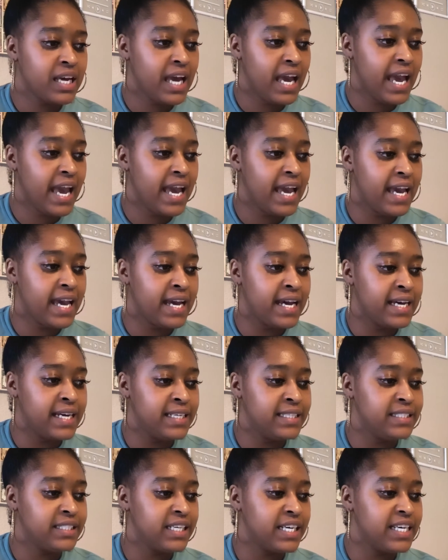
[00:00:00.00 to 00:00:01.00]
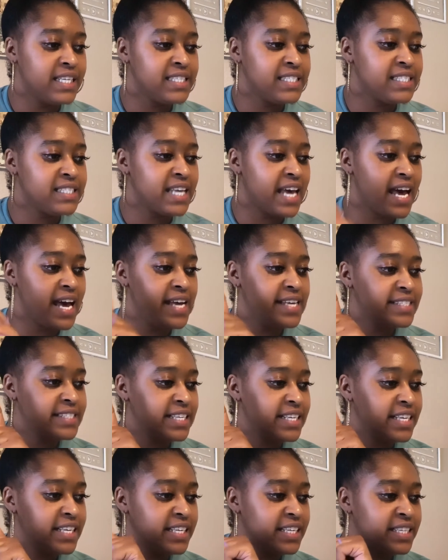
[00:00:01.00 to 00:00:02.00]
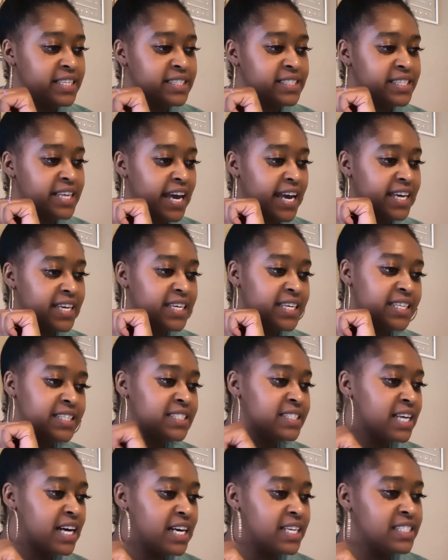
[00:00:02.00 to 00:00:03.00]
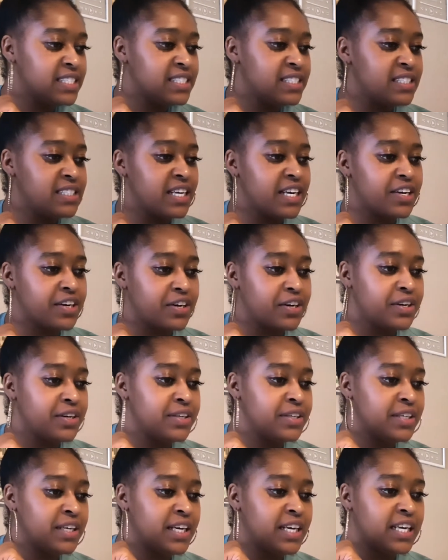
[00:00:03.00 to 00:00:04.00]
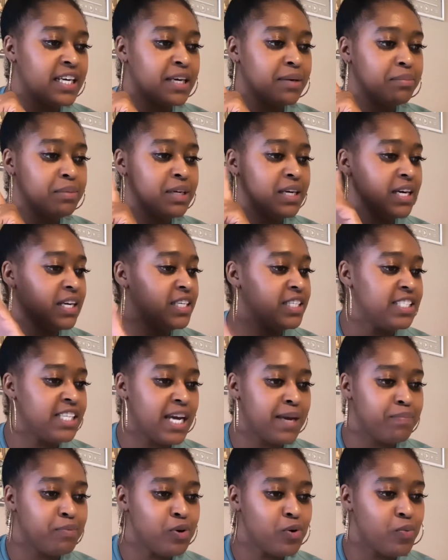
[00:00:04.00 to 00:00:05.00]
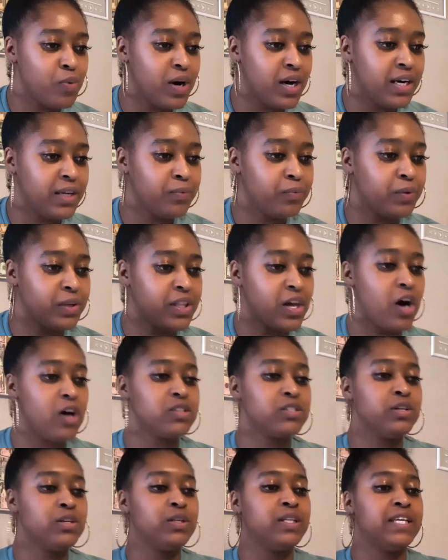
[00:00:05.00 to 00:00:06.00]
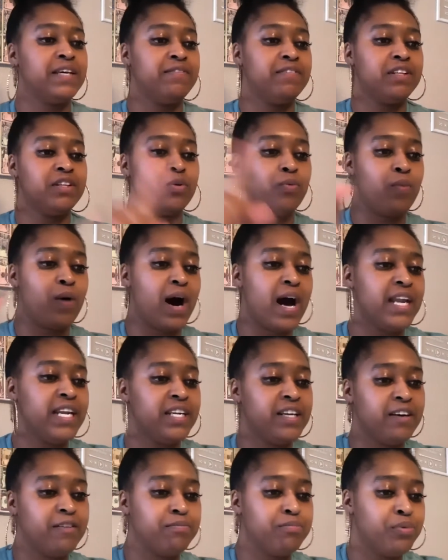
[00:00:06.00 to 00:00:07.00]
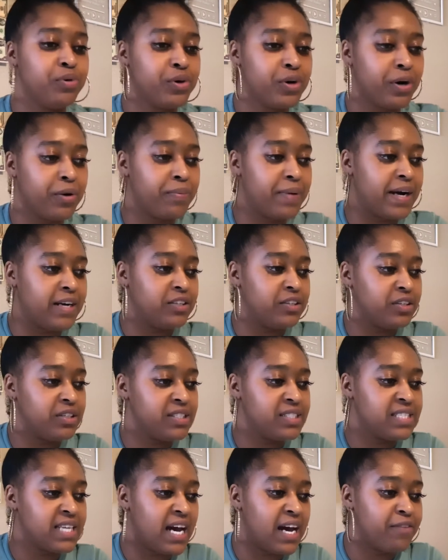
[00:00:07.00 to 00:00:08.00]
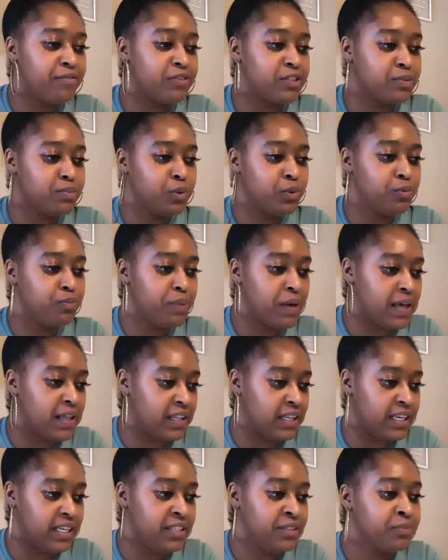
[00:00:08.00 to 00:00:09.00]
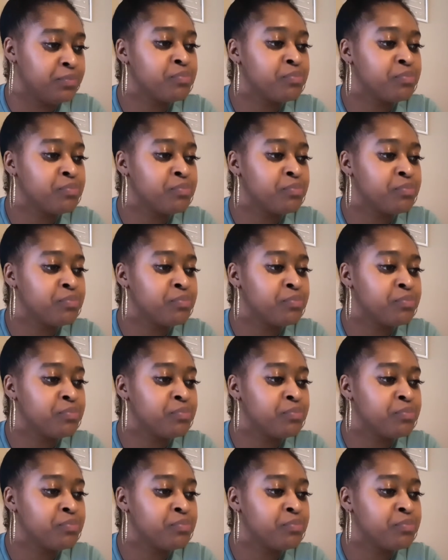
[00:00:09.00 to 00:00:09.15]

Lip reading: And it says it is a Kiss Cut sticker, and it can be any shape you want, with also leaving the wide enough border around your design for smooth peeling.